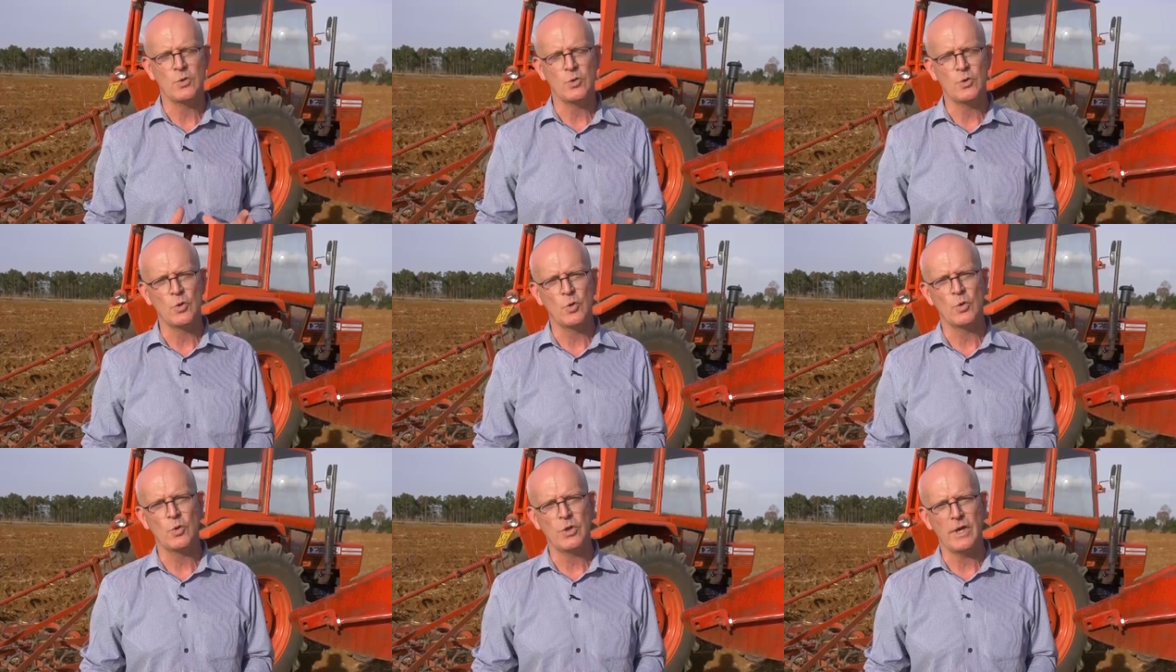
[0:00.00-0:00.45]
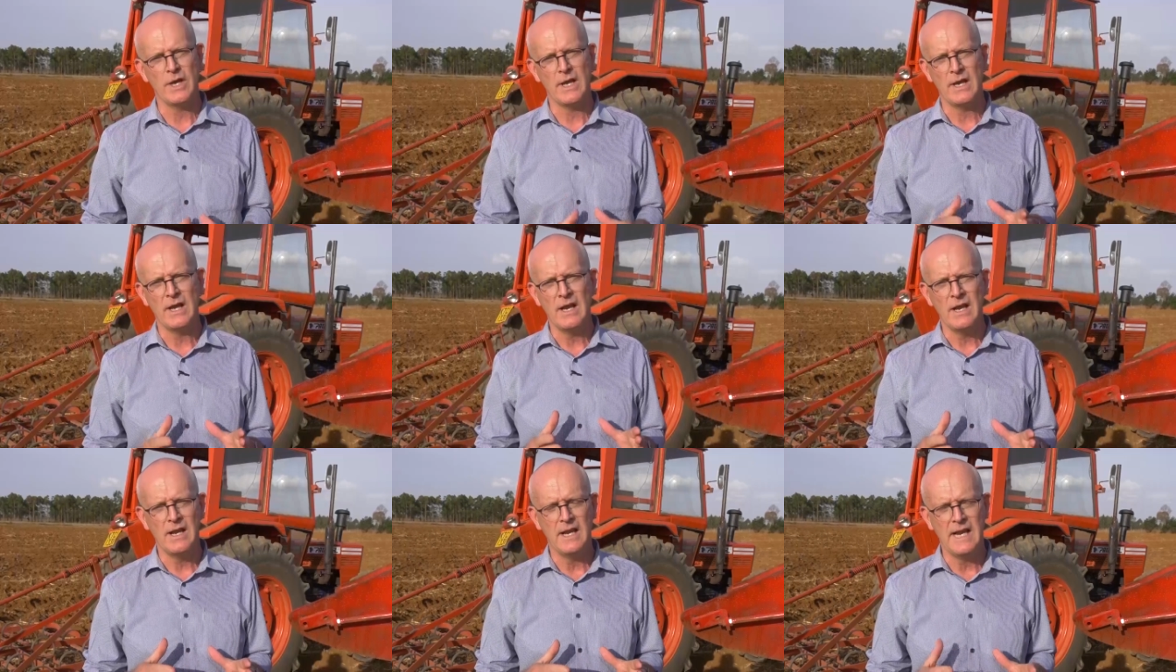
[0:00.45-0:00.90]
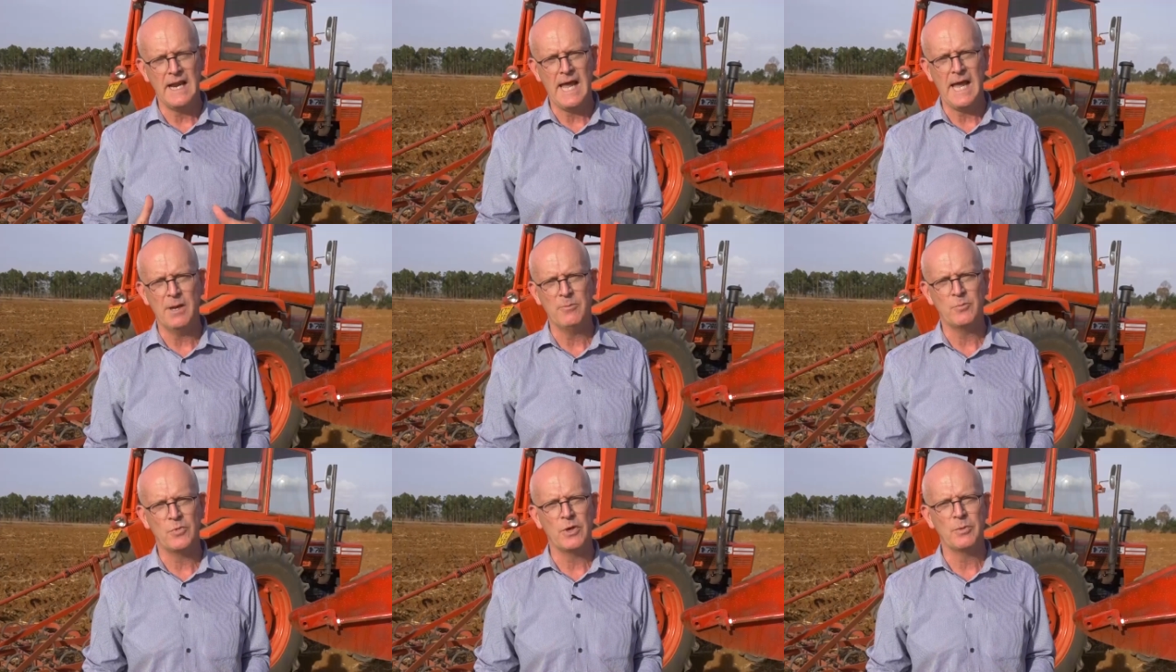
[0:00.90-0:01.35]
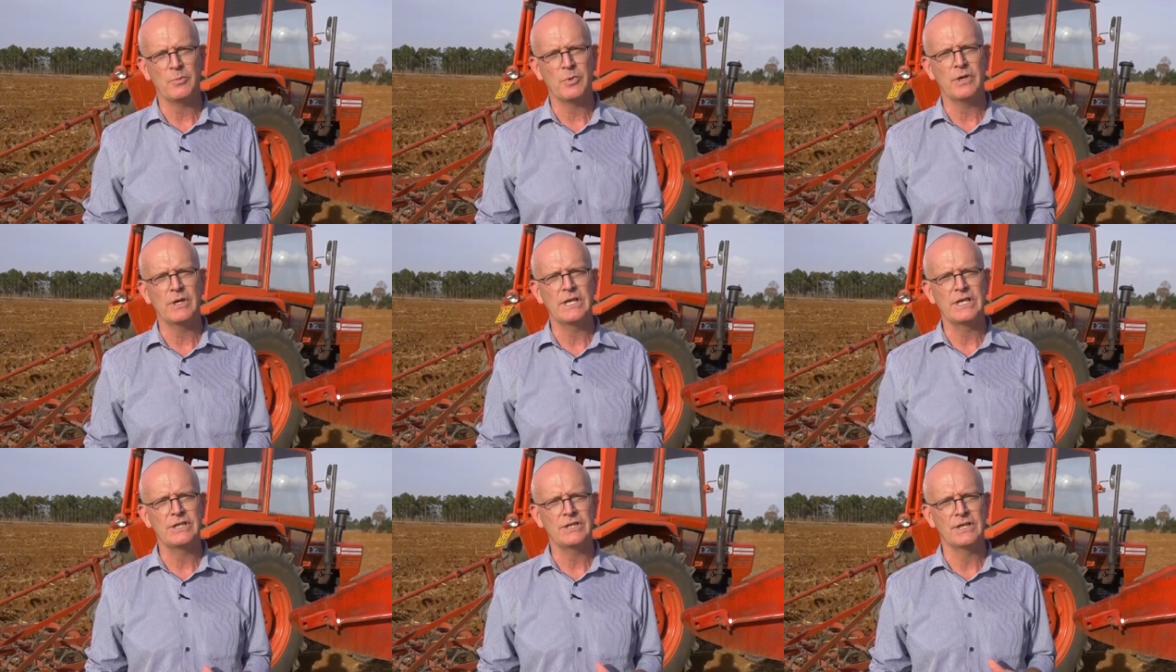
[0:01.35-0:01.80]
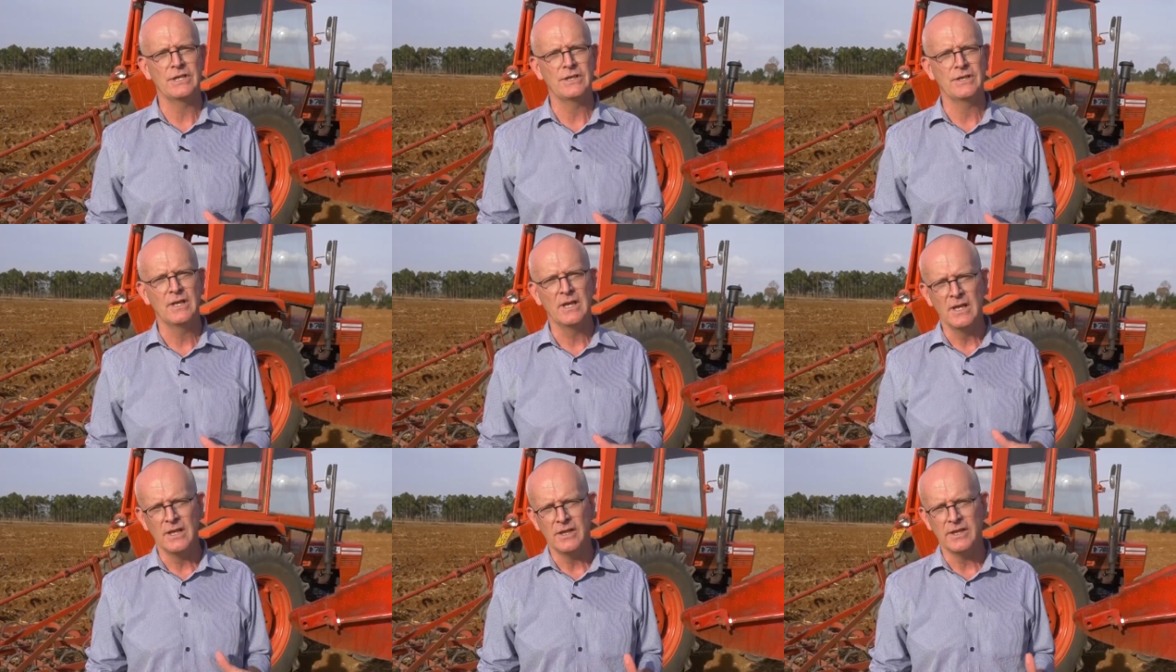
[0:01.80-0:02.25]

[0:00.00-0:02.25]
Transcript: you do the land preparation,